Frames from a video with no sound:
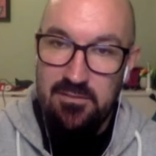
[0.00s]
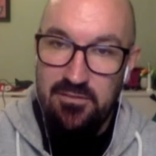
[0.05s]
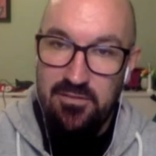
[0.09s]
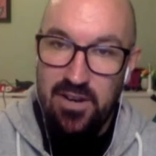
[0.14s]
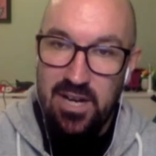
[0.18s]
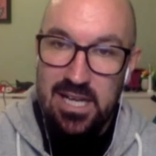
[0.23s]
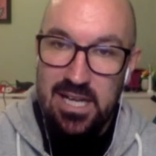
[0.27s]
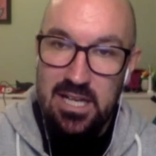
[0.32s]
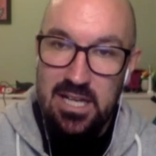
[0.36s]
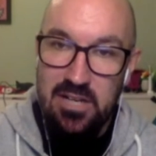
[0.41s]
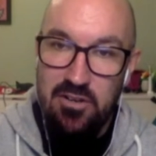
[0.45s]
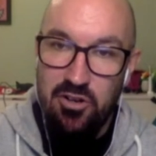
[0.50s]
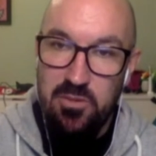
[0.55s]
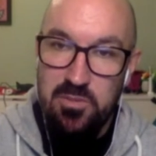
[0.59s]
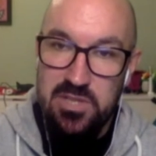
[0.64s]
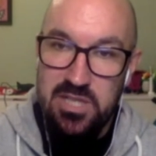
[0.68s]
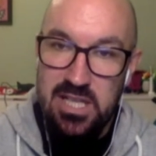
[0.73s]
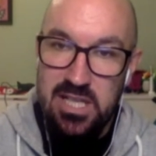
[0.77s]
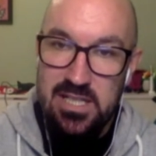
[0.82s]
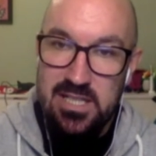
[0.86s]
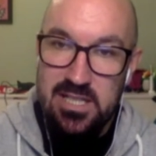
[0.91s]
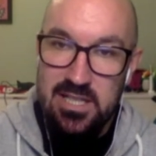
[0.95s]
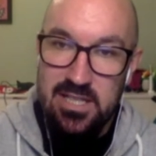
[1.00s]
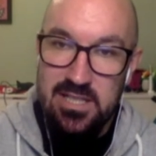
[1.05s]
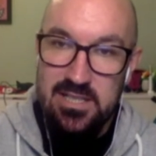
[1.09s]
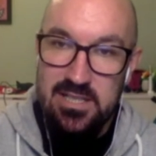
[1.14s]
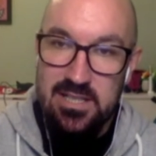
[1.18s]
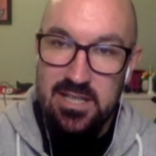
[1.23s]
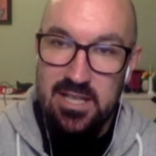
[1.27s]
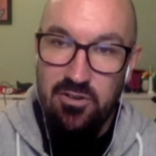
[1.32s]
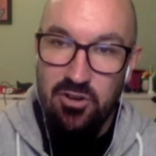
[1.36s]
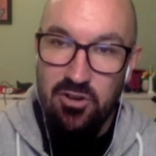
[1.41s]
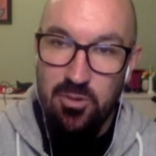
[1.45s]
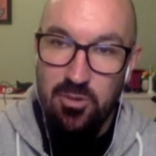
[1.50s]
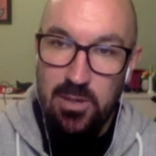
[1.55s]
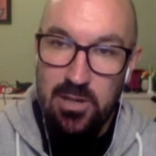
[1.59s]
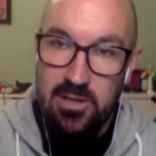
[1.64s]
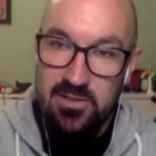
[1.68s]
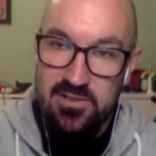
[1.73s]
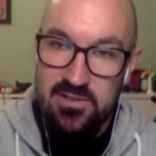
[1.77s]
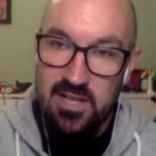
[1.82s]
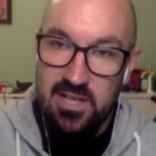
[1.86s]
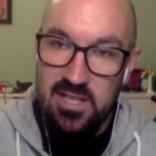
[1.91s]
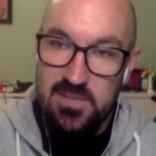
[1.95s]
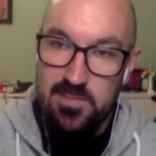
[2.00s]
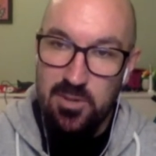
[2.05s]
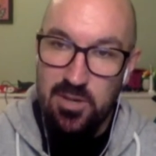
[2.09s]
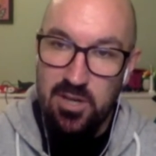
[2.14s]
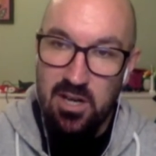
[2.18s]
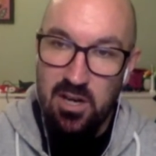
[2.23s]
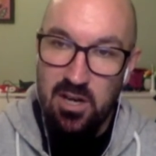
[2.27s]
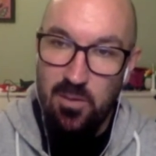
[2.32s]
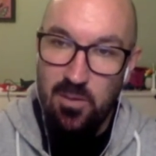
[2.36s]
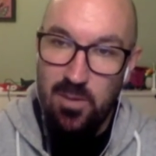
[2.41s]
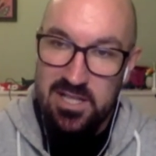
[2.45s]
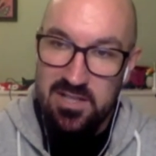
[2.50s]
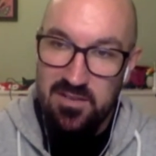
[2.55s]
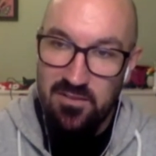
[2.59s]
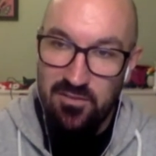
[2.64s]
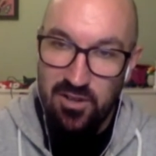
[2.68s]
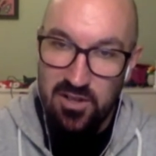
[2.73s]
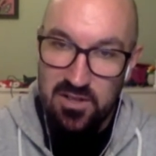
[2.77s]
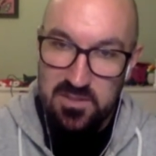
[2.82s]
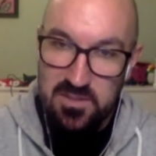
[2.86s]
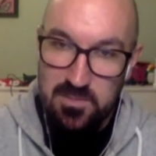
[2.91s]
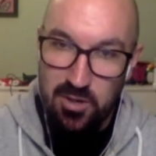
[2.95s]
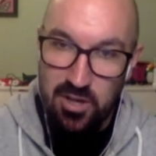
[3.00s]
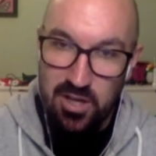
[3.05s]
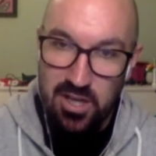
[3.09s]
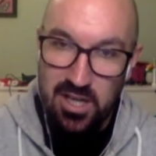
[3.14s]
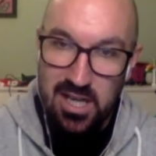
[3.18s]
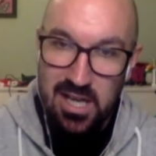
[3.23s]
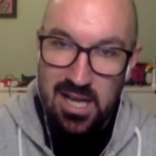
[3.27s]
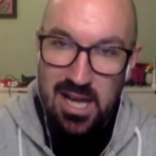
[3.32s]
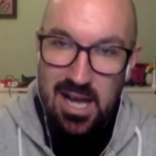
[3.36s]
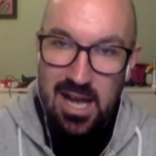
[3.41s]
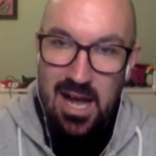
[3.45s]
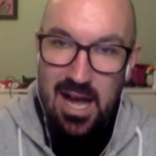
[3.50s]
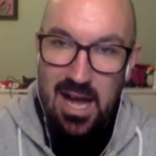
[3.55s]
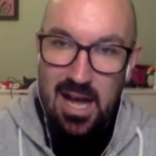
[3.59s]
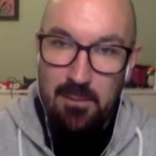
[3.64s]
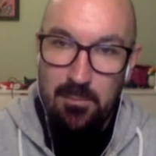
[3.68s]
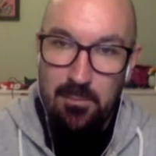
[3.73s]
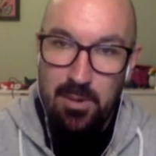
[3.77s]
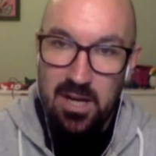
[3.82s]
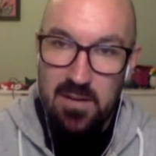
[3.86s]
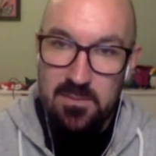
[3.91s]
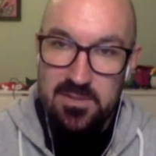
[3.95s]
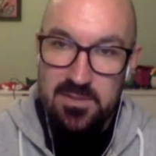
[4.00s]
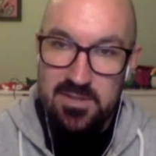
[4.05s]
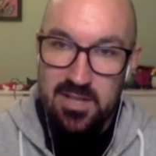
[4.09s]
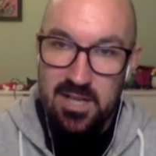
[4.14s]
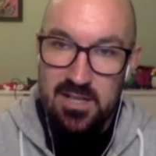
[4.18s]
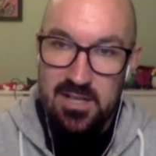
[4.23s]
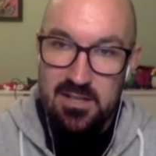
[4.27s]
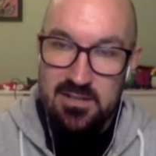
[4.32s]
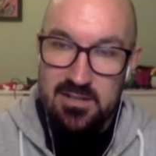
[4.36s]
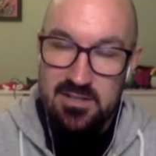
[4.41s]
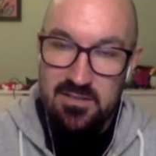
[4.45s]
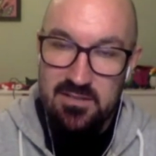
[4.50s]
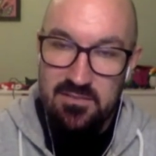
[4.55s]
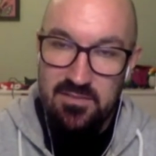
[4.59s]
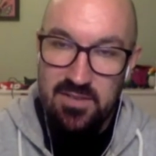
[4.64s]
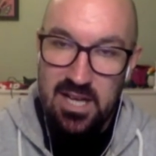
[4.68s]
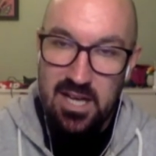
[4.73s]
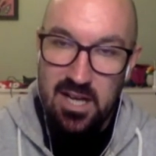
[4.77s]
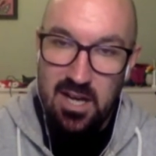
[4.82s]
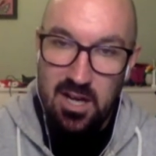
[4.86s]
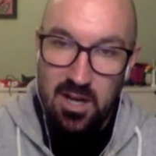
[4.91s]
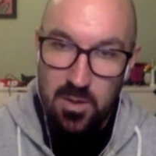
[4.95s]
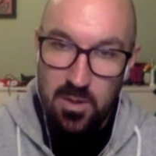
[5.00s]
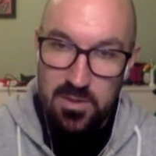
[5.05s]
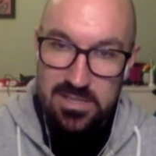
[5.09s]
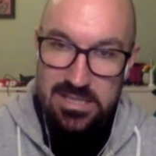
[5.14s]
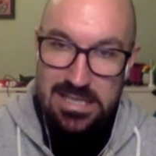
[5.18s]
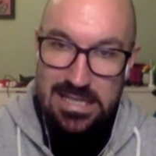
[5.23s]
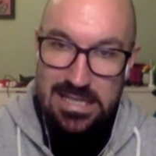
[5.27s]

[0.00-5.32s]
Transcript: finally, in Group G tonight, the group leader Salzburg are away to Wolfsburg, and bottom side Sevilla host